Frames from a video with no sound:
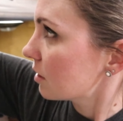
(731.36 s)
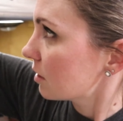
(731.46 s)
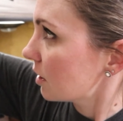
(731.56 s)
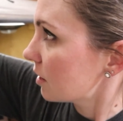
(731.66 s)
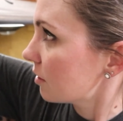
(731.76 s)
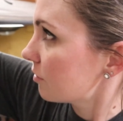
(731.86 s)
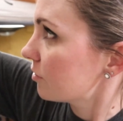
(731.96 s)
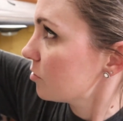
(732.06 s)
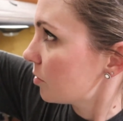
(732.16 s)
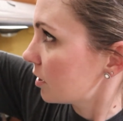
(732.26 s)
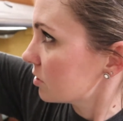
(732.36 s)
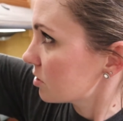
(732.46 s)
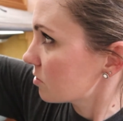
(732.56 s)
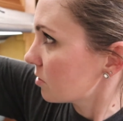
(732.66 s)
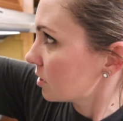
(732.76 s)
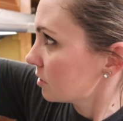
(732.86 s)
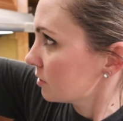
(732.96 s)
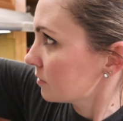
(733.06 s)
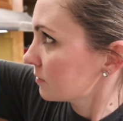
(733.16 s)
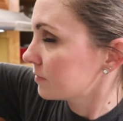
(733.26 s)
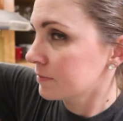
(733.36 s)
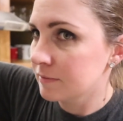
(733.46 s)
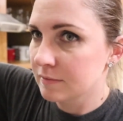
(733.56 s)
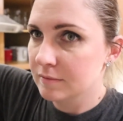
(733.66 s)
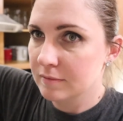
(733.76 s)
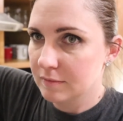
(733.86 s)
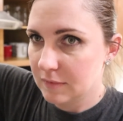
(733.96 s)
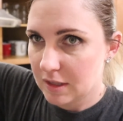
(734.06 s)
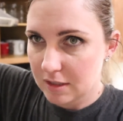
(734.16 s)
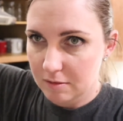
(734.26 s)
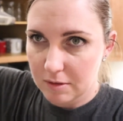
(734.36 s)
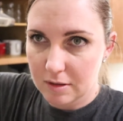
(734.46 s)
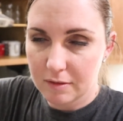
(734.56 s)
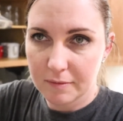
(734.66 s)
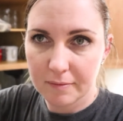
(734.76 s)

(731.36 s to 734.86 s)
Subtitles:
get the fruit punch one. This one.